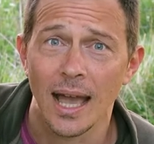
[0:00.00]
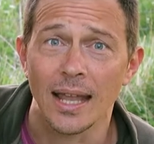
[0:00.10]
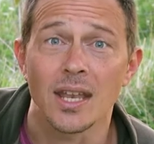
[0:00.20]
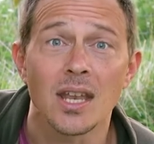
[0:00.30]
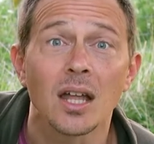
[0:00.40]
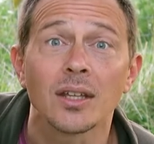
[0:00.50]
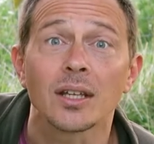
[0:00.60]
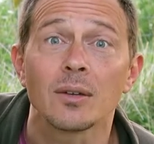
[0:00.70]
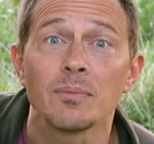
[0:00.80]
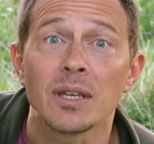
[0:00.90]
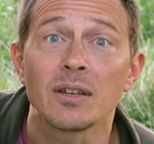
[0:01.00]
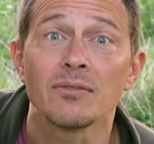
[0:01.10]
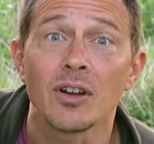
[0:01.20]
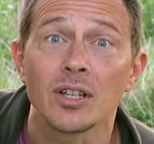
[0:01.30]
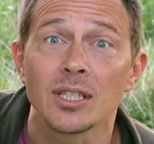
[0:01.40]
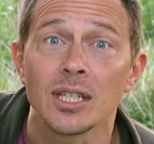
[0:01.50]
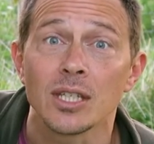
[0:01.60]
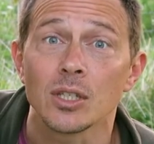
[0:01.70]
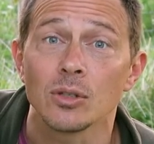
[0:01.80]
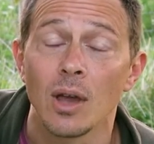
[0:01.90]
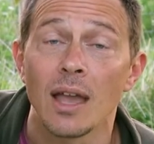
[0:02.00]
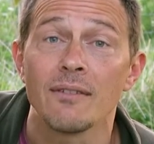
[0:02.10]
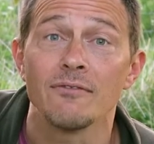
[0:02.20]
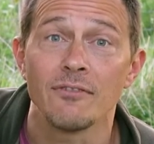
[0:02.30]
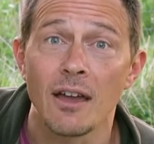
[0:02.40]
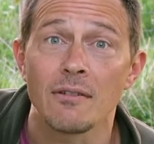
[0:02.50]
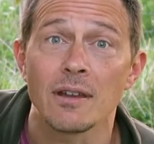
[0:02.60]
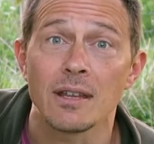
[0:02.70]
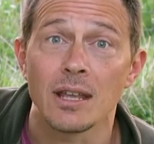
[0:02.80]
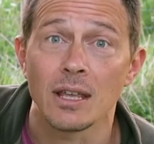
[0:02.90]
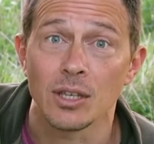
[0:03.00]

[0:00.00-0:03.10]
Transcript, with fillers: And a nut that can be converted into a very